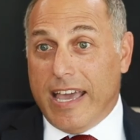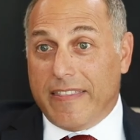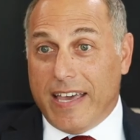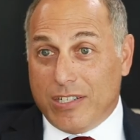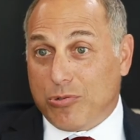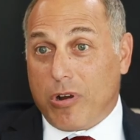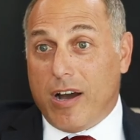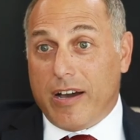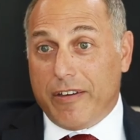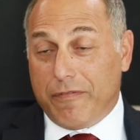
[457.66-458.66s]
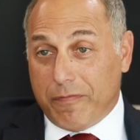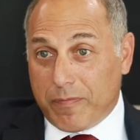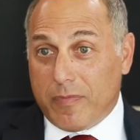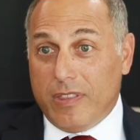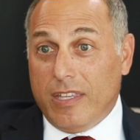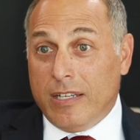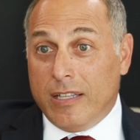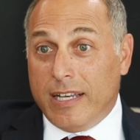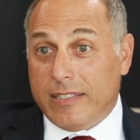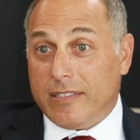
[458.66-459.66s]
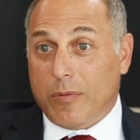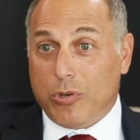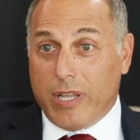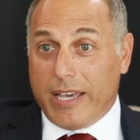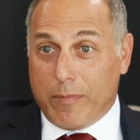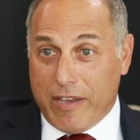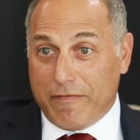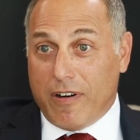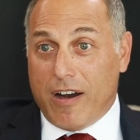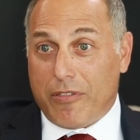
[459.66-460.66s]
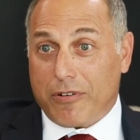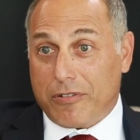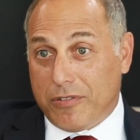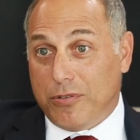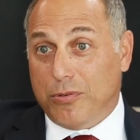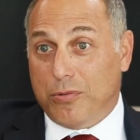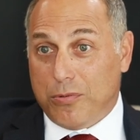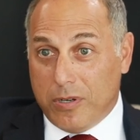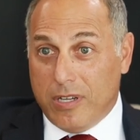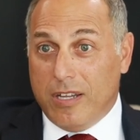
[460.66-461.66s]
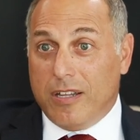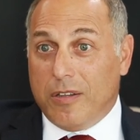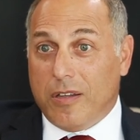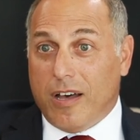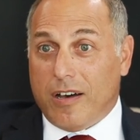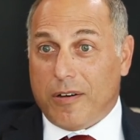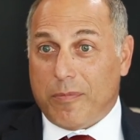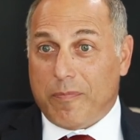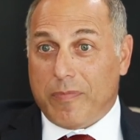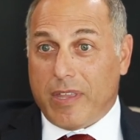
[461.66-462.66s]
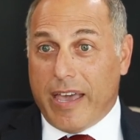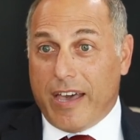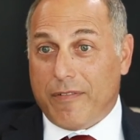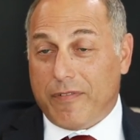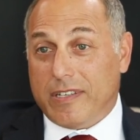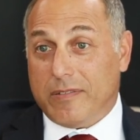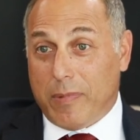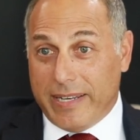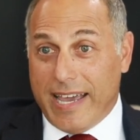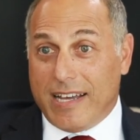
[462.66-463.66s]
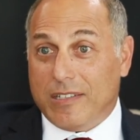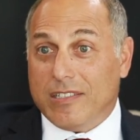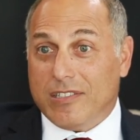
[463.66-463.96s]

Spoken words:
and that drive led someone like my father to have, as my dad